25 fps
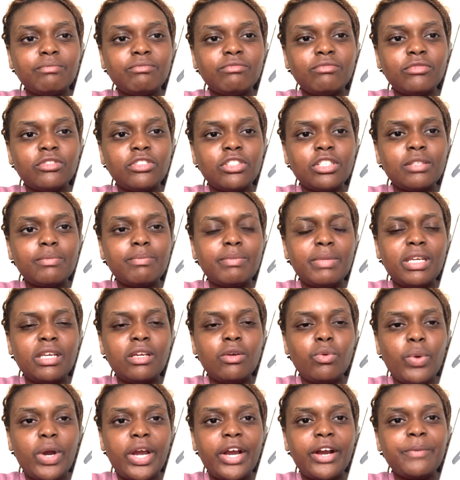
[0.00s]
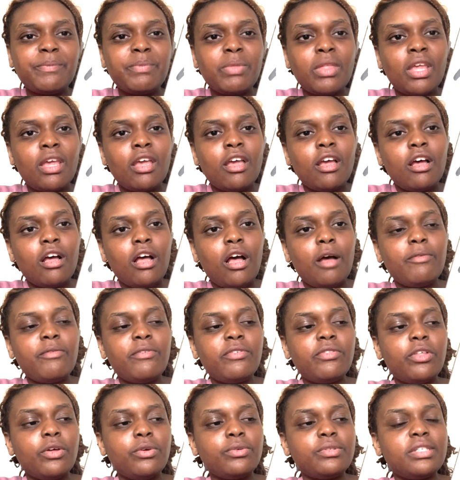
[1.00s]
just be aware of
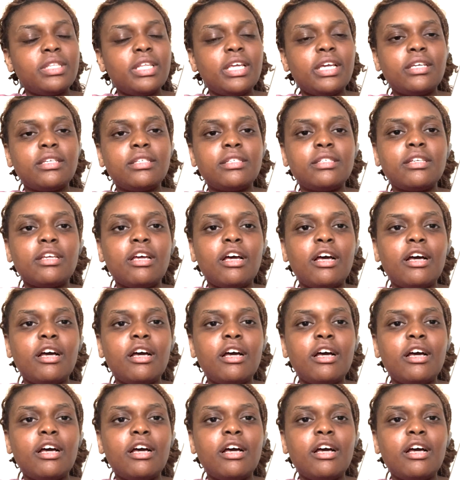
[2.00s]
those things.